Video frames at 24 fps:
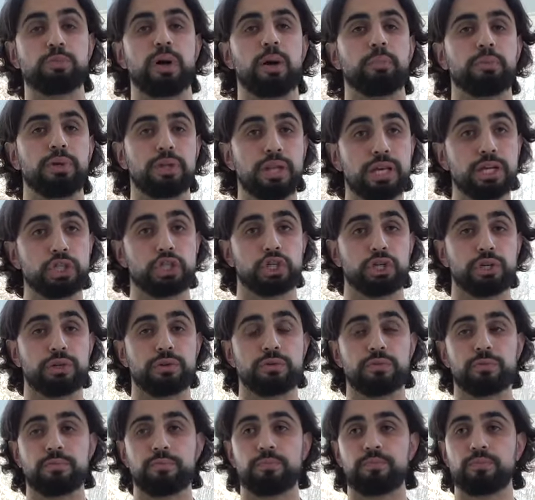population,
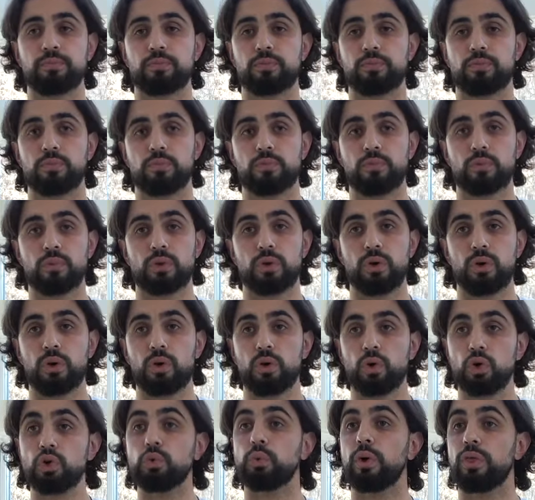
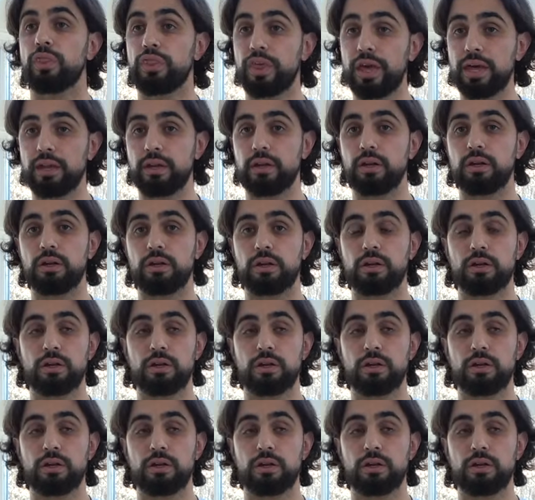who were then